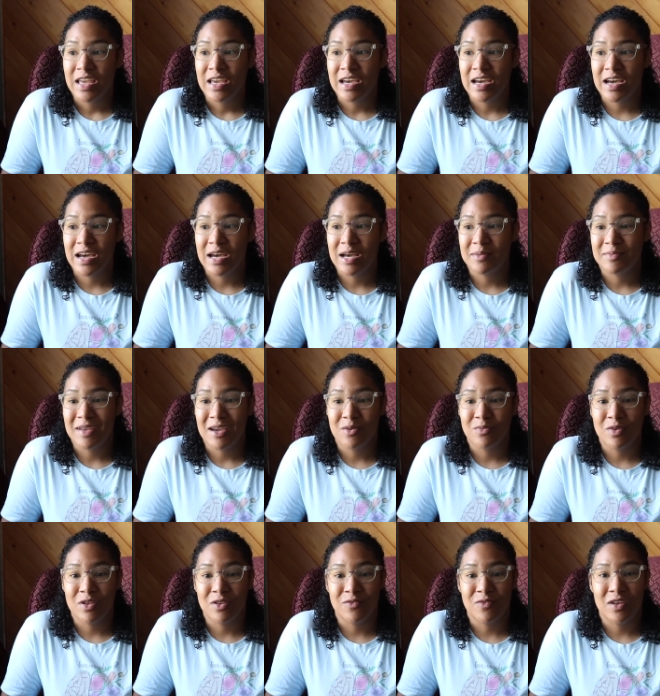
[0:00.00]
Um, and
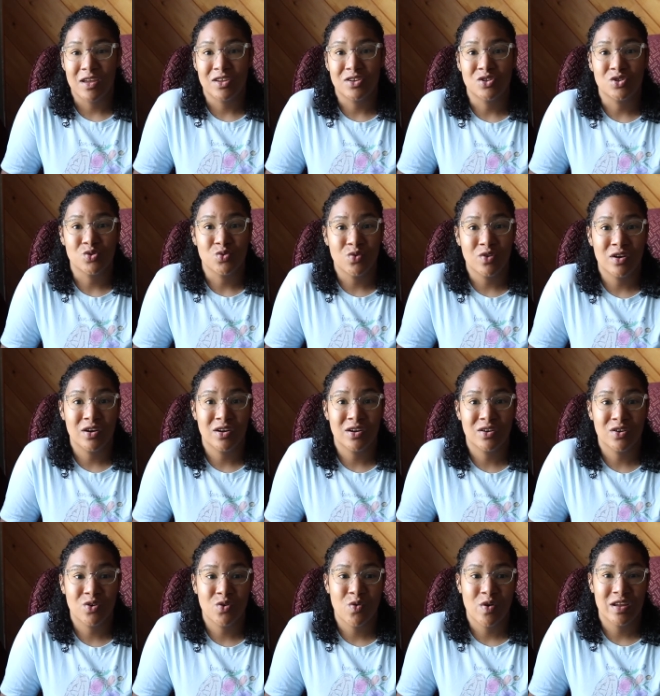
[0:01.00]
we've
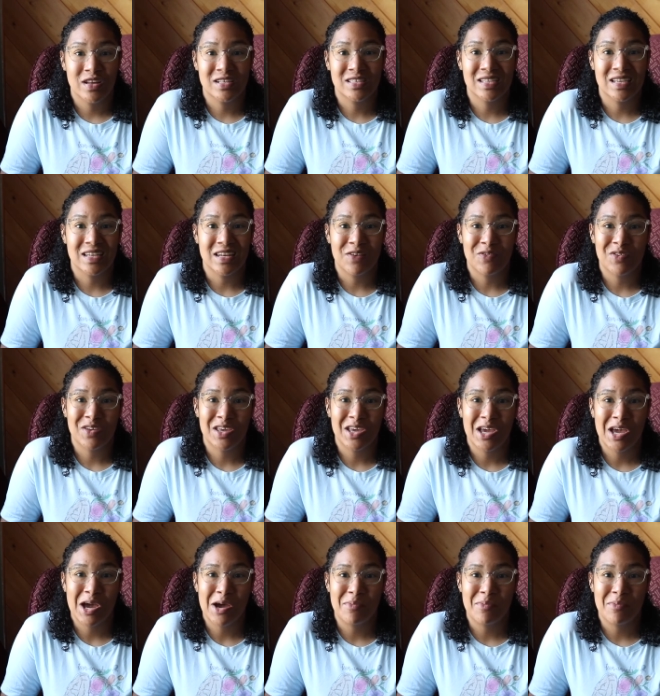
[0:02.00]
endured quite a significant